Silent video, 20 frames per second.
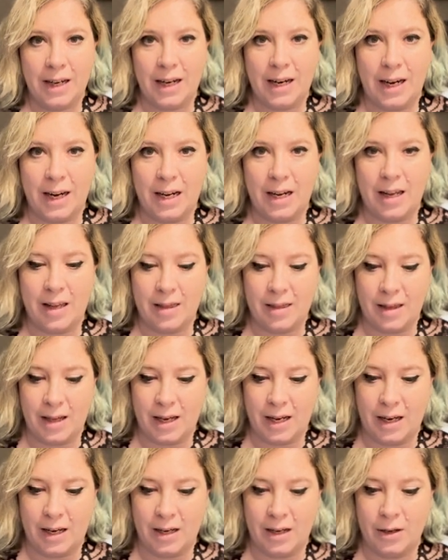
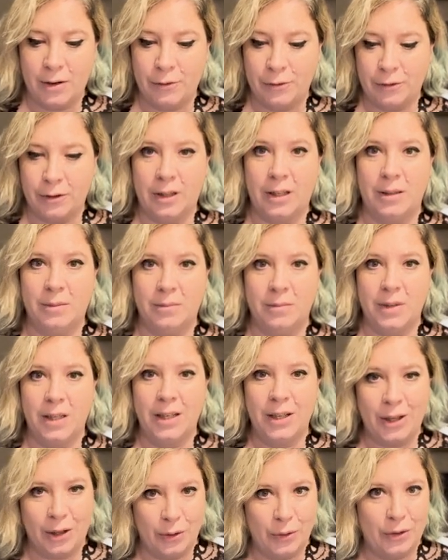Anything from
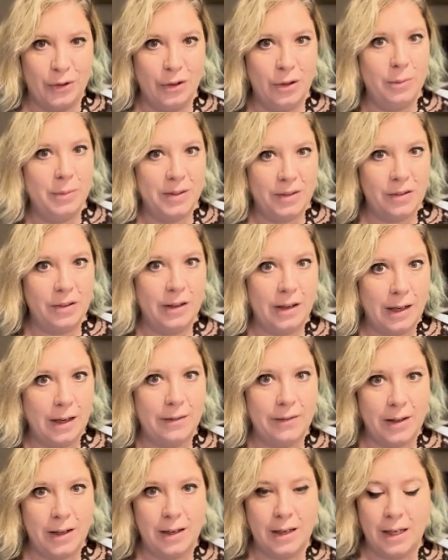YouTube is going to have
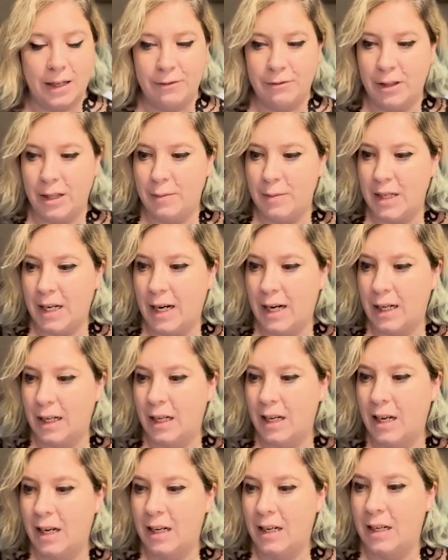that iframe tag.
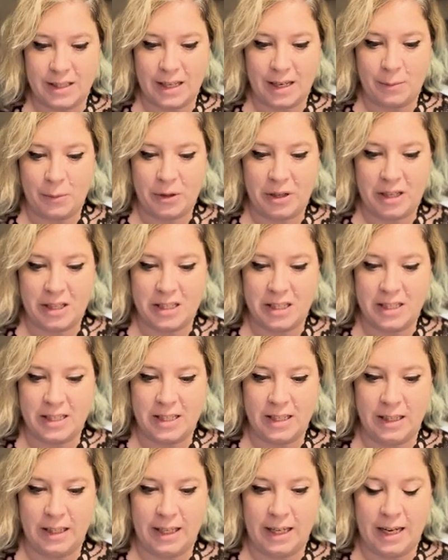I'm going to just
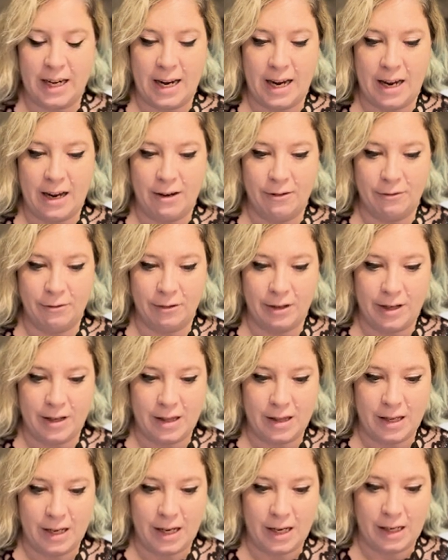delete
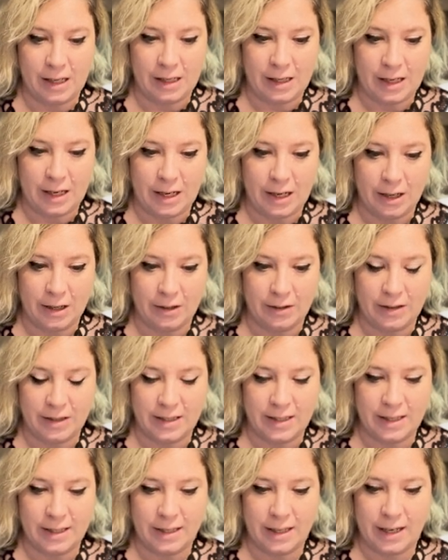everything here, this
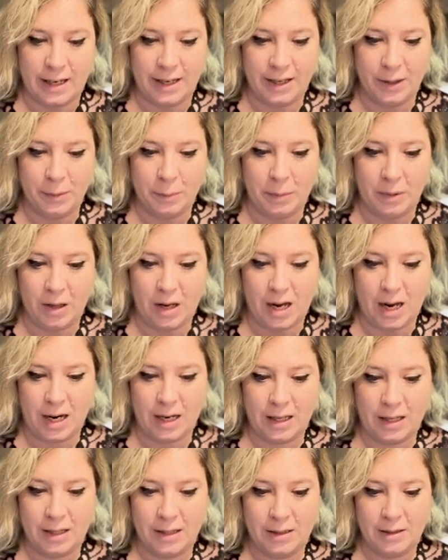entire
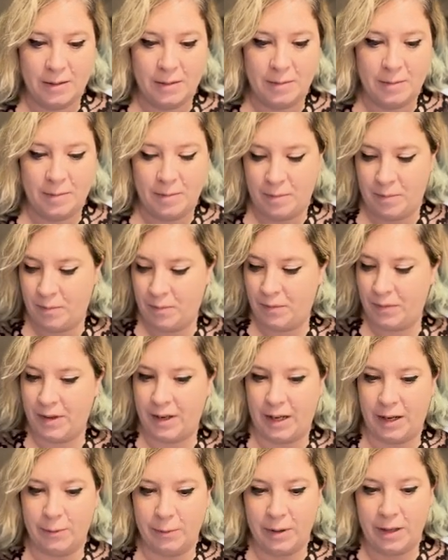block.
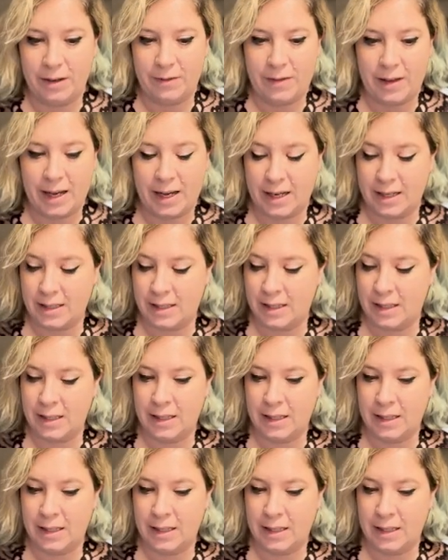Get rid of that,